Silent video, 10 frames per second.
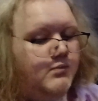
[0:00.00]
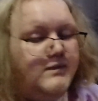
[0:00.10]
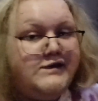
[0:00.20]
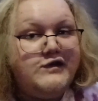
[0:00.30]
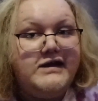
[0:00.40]

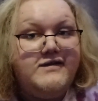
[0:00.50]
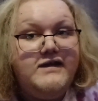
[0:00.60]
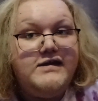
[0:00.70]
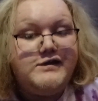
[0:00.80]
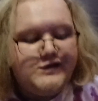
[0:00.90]
This is like the
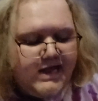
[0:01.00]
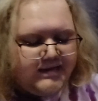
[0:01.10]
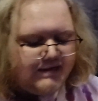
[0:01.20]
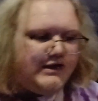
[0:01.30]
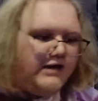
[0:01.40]

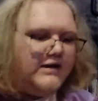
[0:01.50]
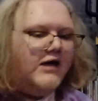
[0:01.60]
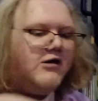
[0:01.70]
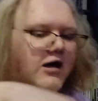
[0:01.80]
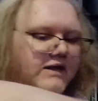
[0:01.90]
extended cut, I'll
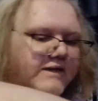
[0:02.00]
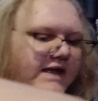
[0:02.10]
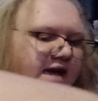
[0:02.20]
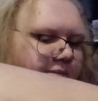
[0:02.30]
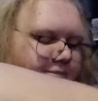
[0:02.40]
call it that.